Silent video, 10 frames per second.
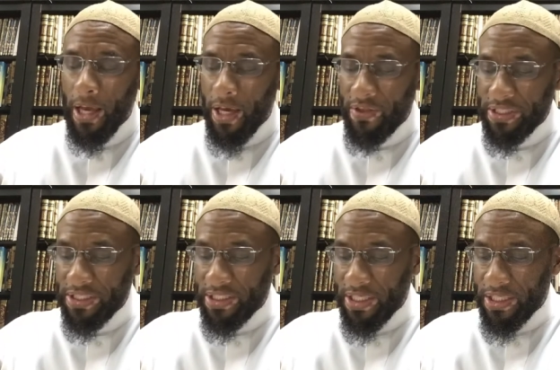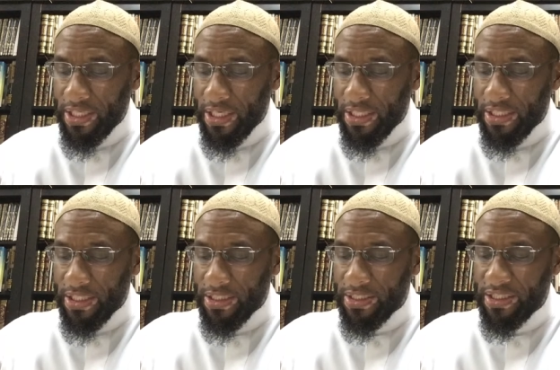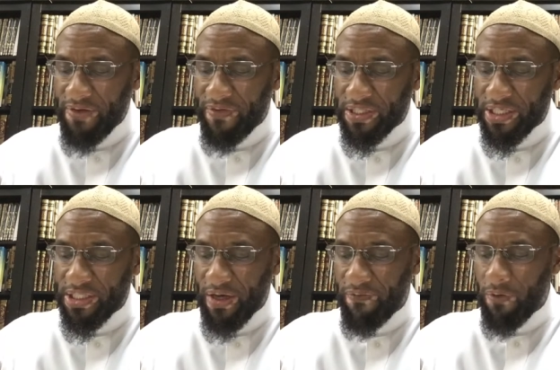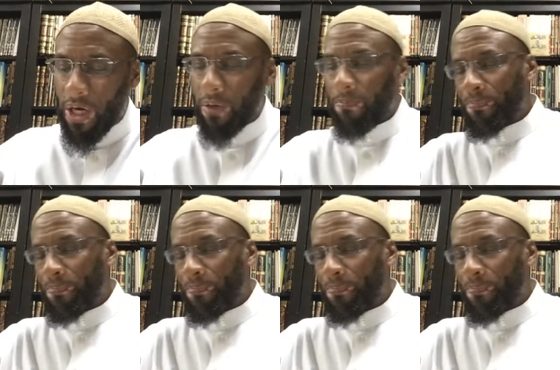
And this is in Sifat al-Safwa.